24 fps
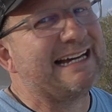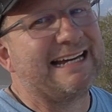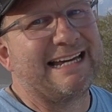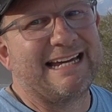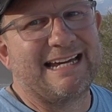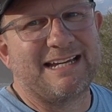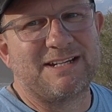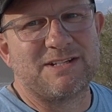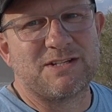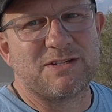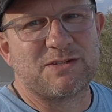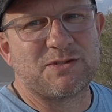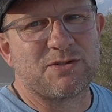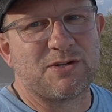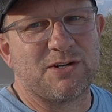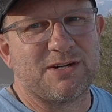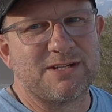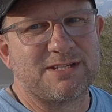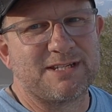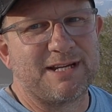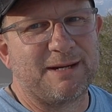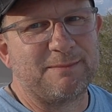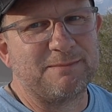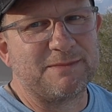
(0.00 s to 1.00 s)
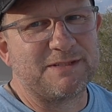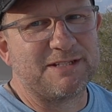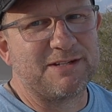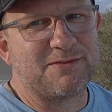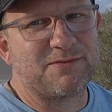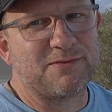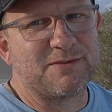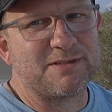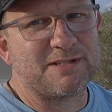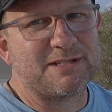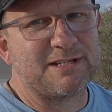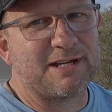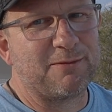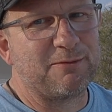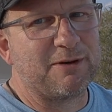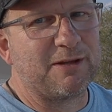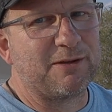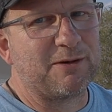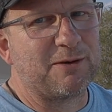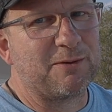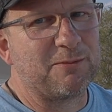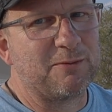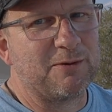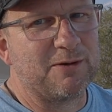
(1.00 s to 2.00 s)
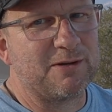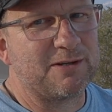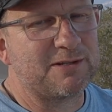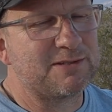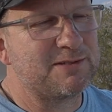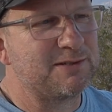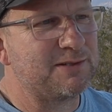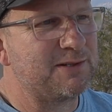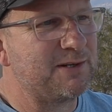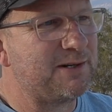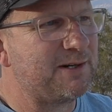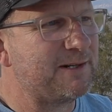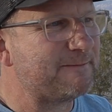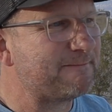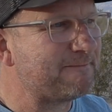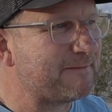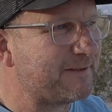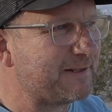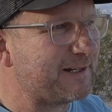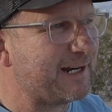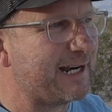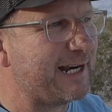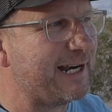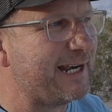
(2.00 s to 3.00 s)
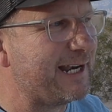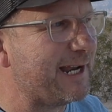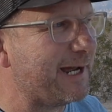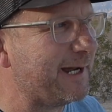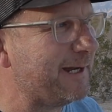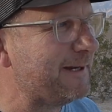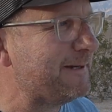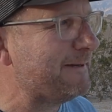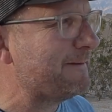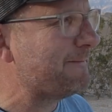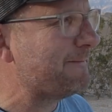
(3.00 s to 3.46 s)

And just try something different. So whether it works or not, I don't know,